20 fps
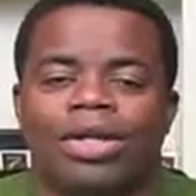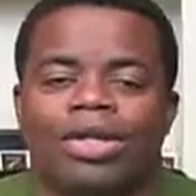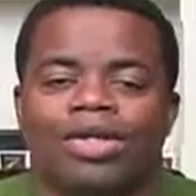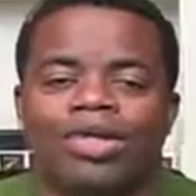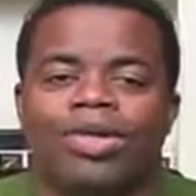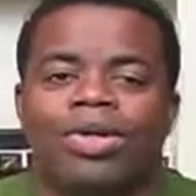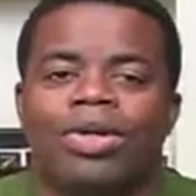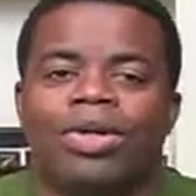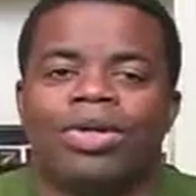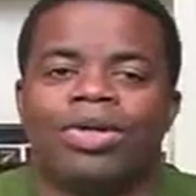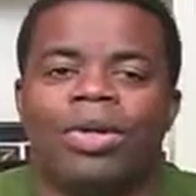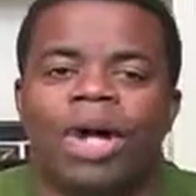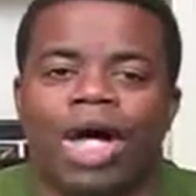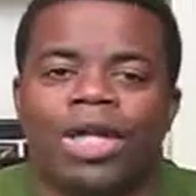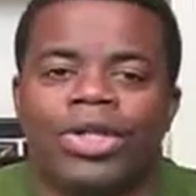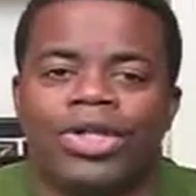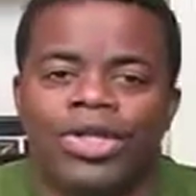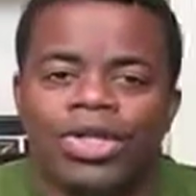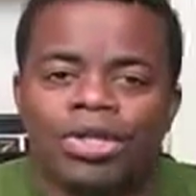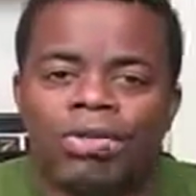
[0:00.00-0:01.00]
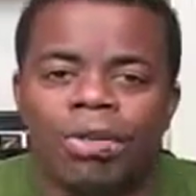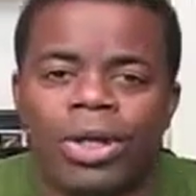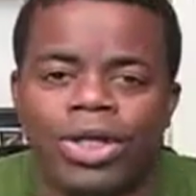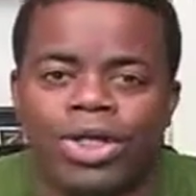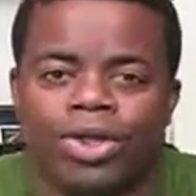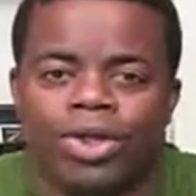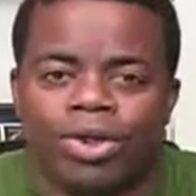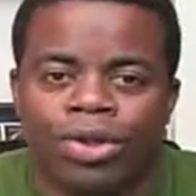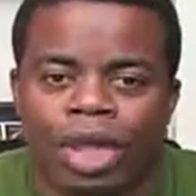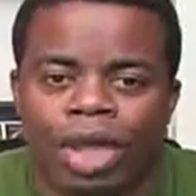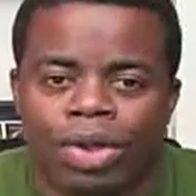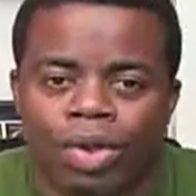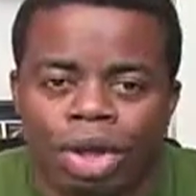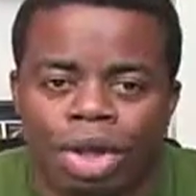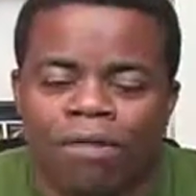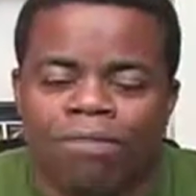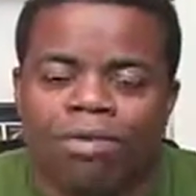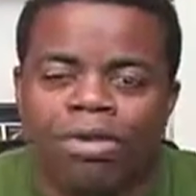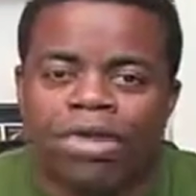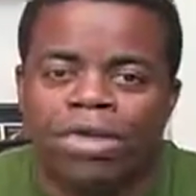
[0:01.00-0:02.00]
So just make sure that you
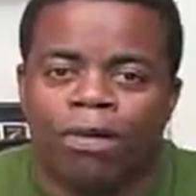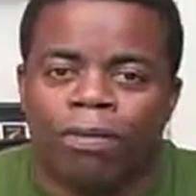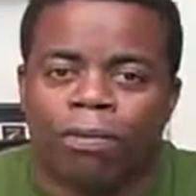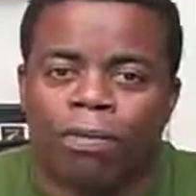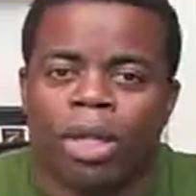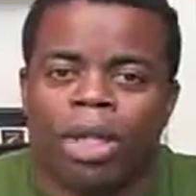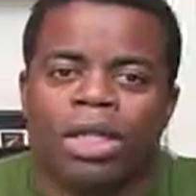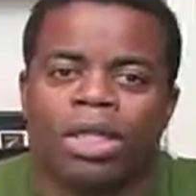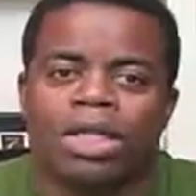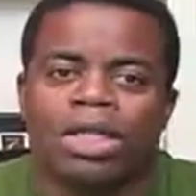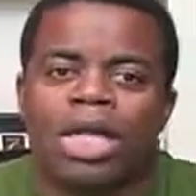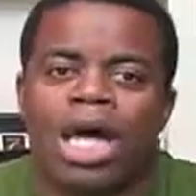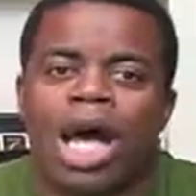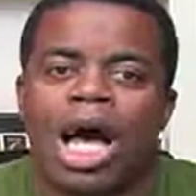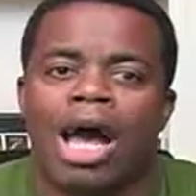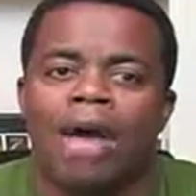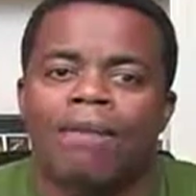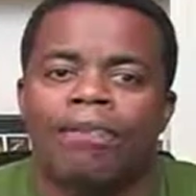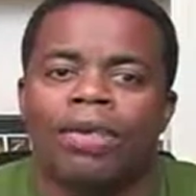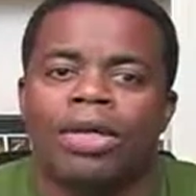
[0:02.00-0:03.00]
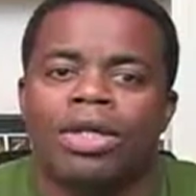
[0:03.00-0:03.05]
give yourself plenty of time